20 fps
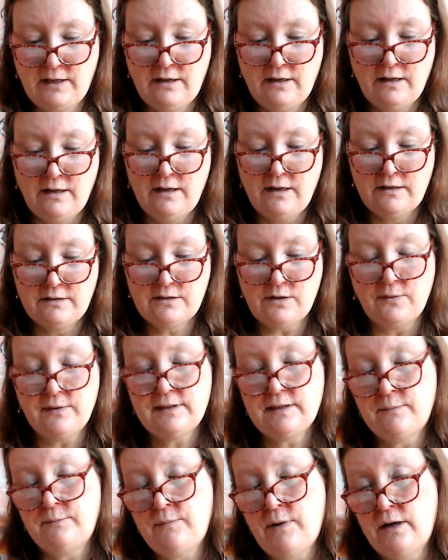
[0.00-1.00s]
So at the
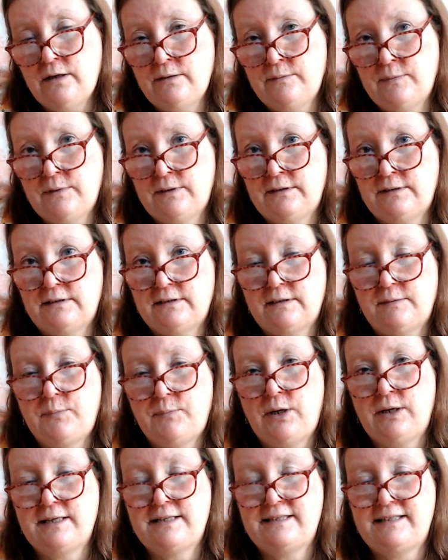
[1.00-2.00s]
moment,
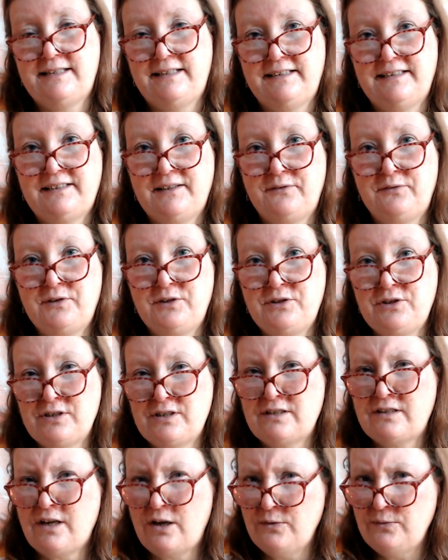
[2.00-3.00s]
Pisces, if you just
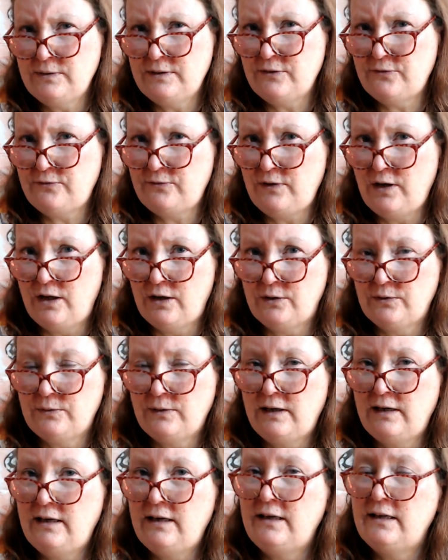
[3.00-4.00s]
go with the flow,
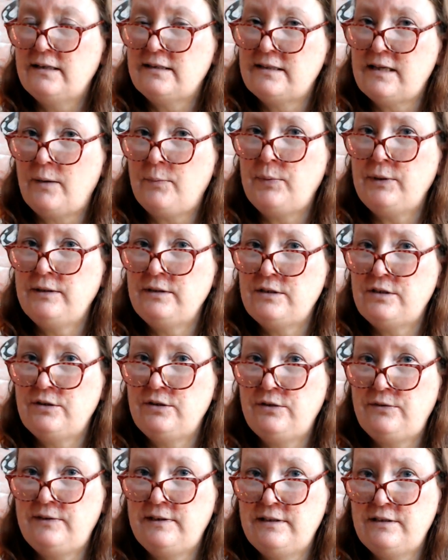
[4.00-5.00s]
tap into your
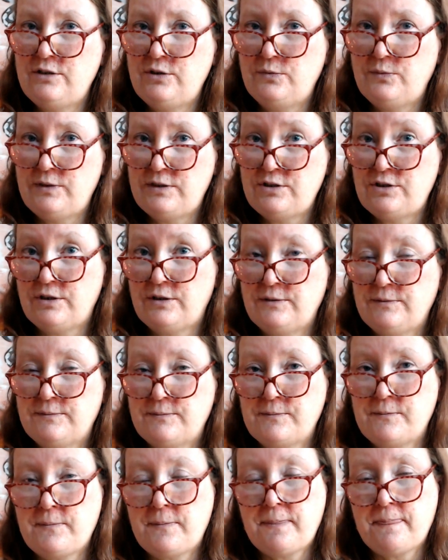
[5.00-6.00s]
intuition,
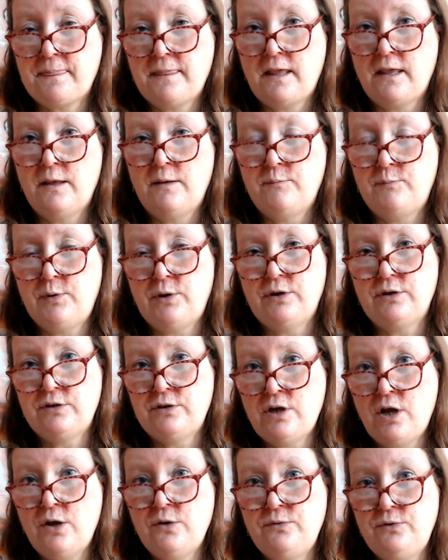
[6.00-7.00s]
but
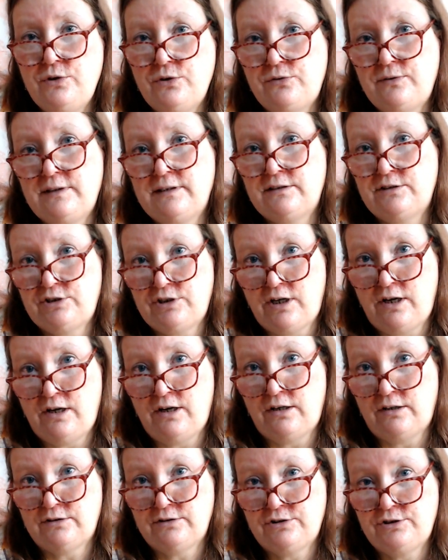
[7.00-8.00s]
know you're in
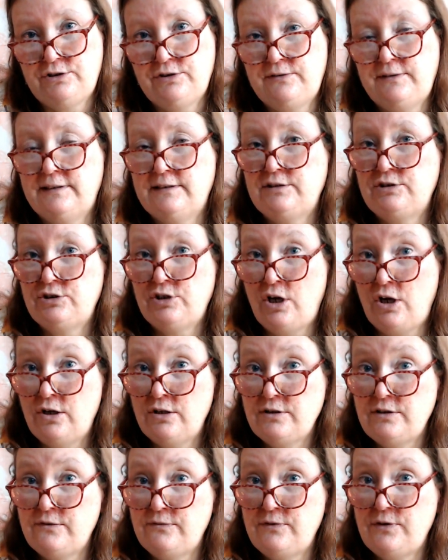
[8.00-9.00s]
charge. You're in charge
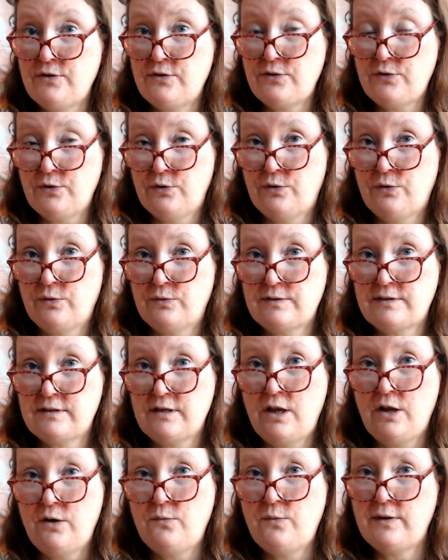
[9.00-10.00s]
of your thoughts,
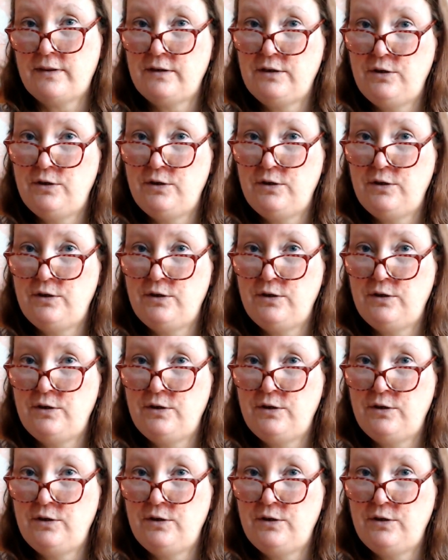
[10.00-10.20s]
whether you want